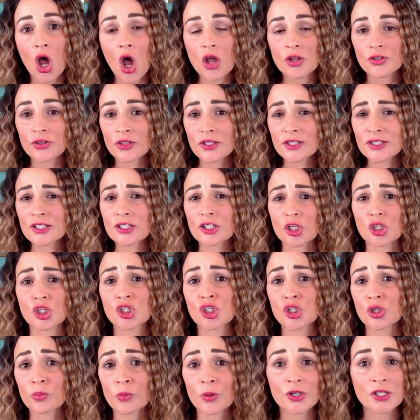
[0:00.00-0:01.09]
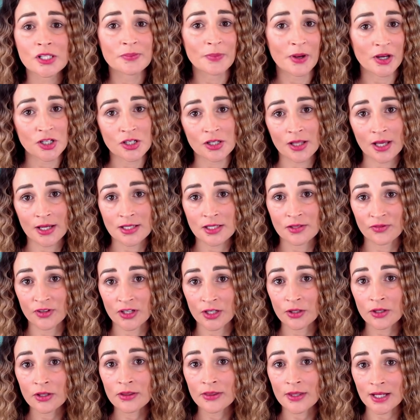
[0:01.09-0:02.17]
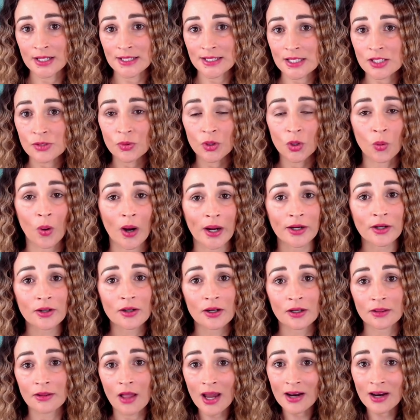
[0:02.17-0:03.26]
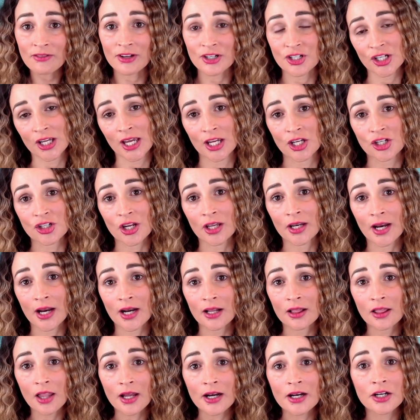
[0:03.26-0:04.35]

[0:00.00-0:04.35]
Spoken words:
So this is a super specialized field that does require a lot of education and a lot